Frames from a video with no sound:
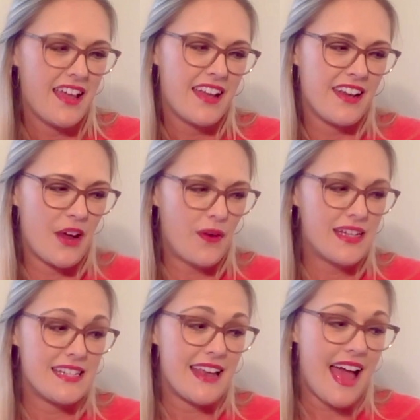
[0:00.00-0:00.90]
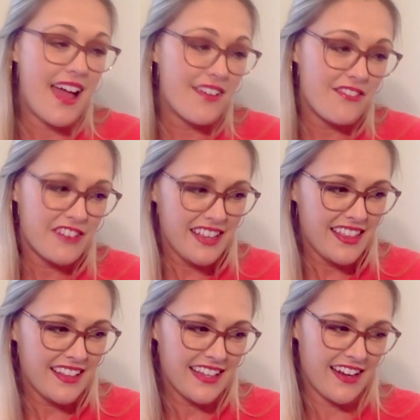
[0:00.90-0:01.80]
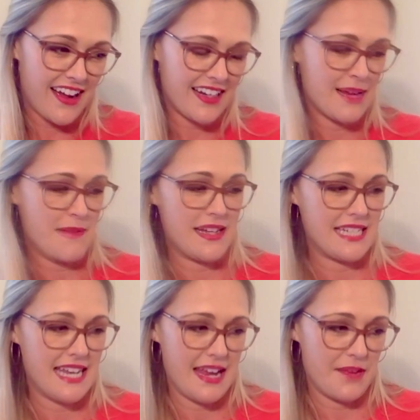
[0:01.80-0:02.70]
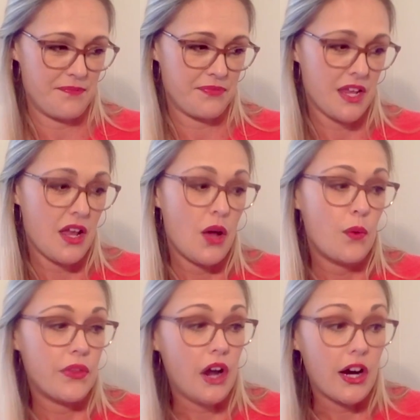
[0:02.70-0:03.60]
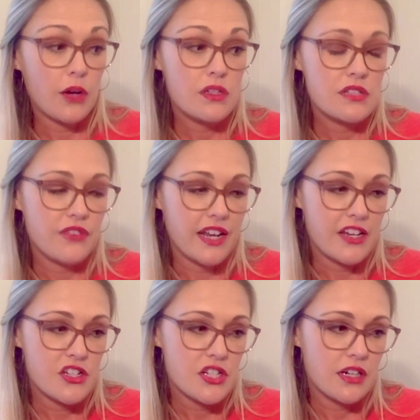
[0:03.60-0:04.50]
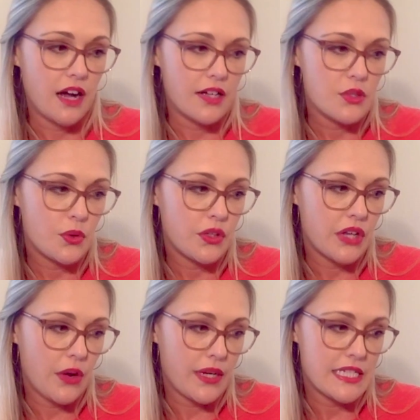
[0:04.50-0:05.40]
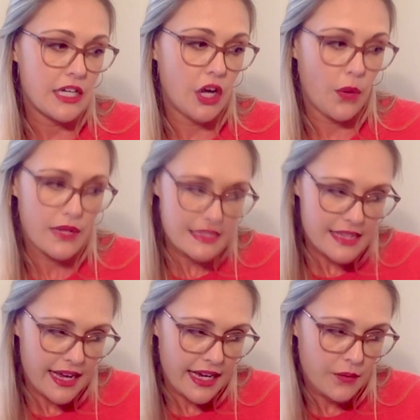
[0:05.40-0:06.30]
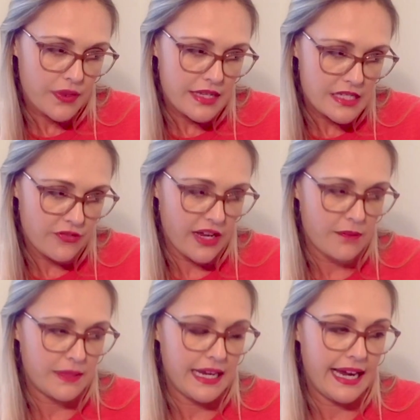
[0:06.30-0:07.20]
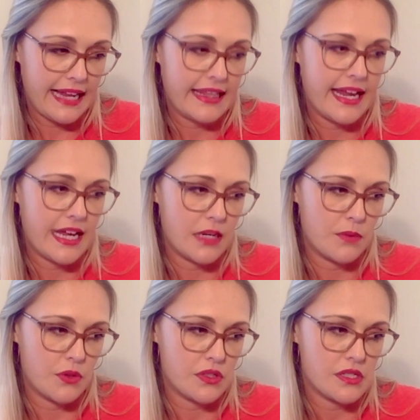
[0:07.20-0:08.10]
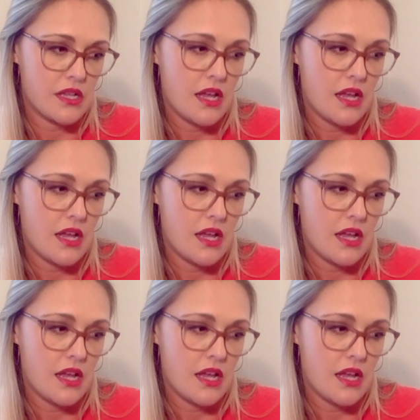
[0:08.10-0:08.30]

Noah did everything that God commanded him. When the ark was finished, God told Noah to go inside with his family and the animals.